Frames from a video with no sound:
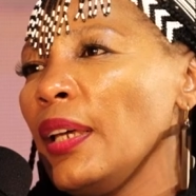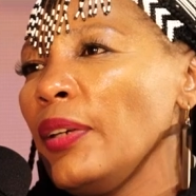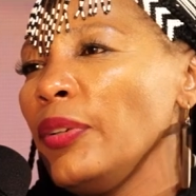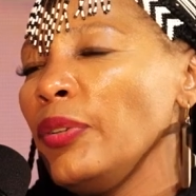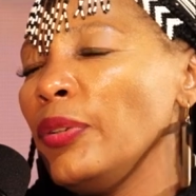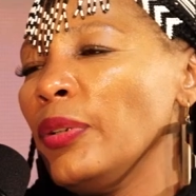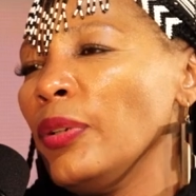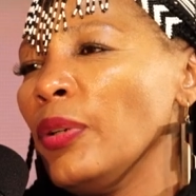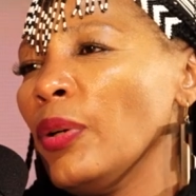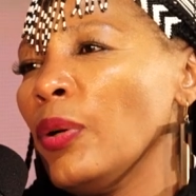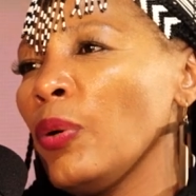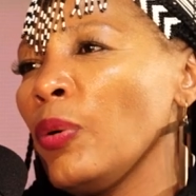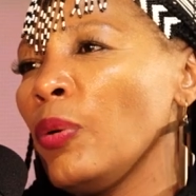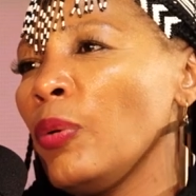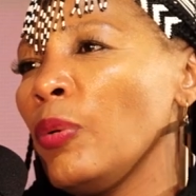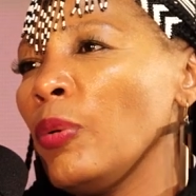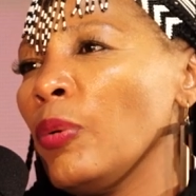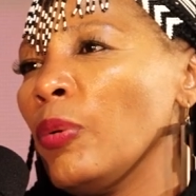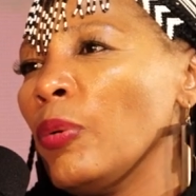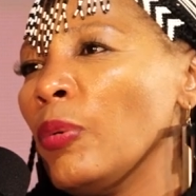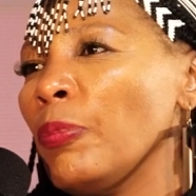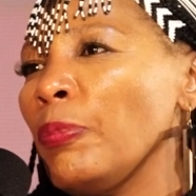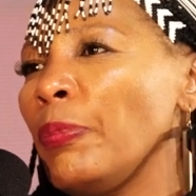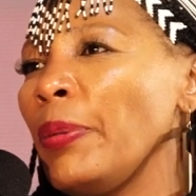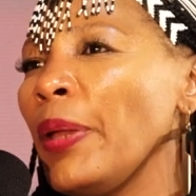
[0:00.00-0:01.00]

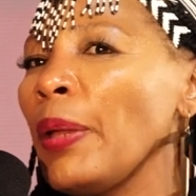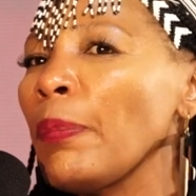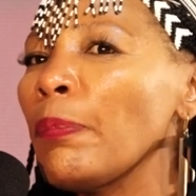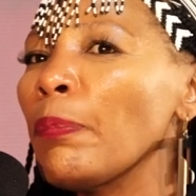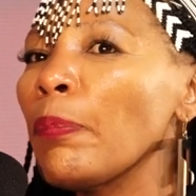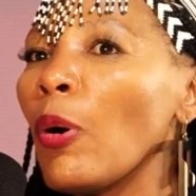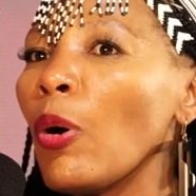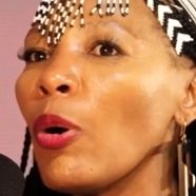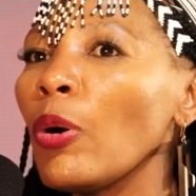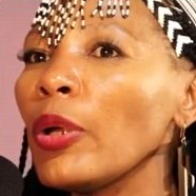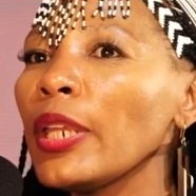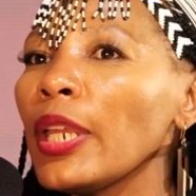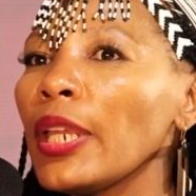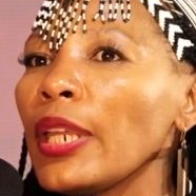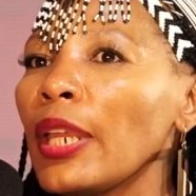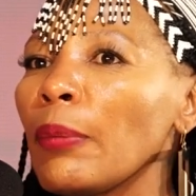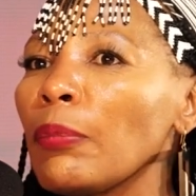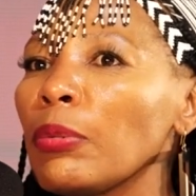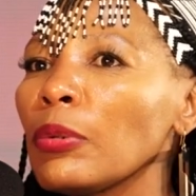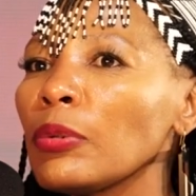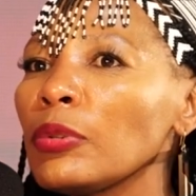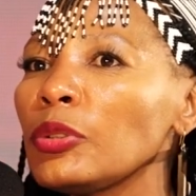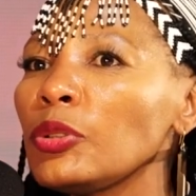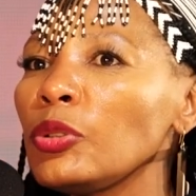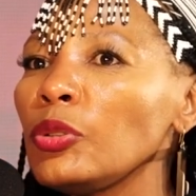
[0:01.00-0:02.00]
Bebona
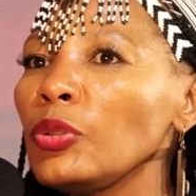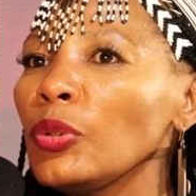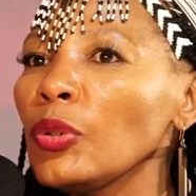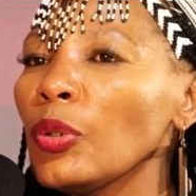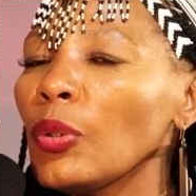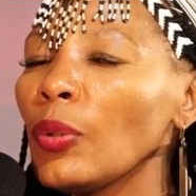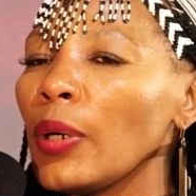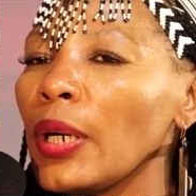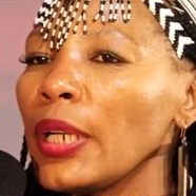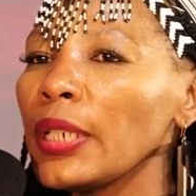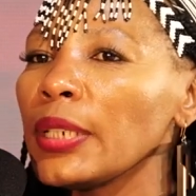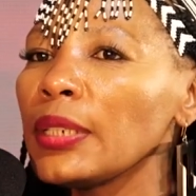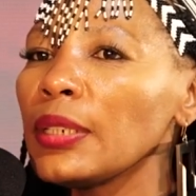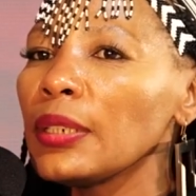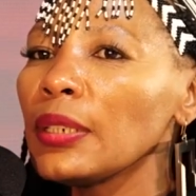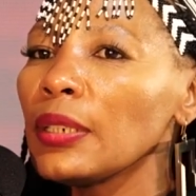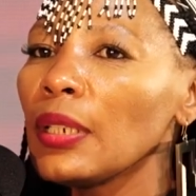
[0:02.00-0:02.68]
nabo ukuthi what?